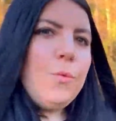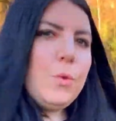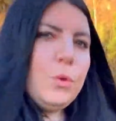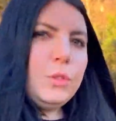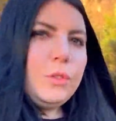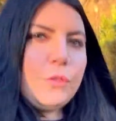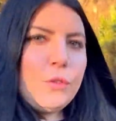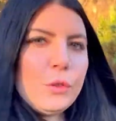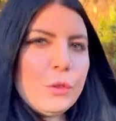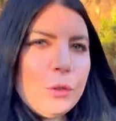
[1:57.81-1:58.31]

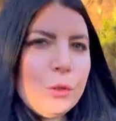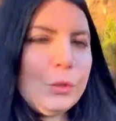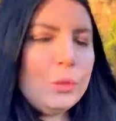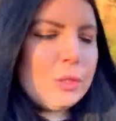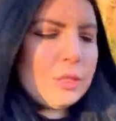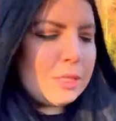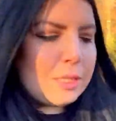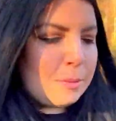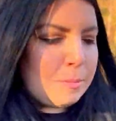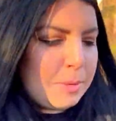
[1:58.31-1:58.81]

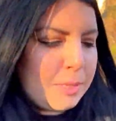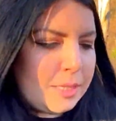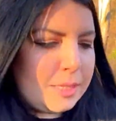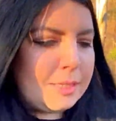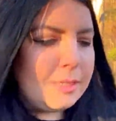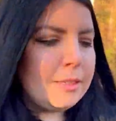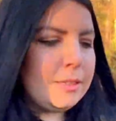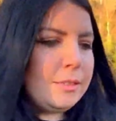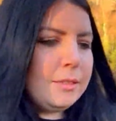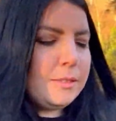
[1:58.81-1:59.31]
waterfalls,
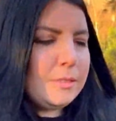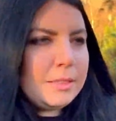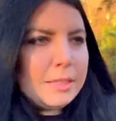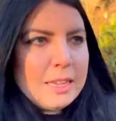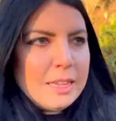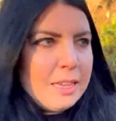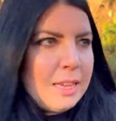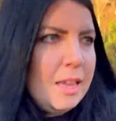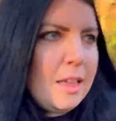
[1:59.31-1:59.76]
mystical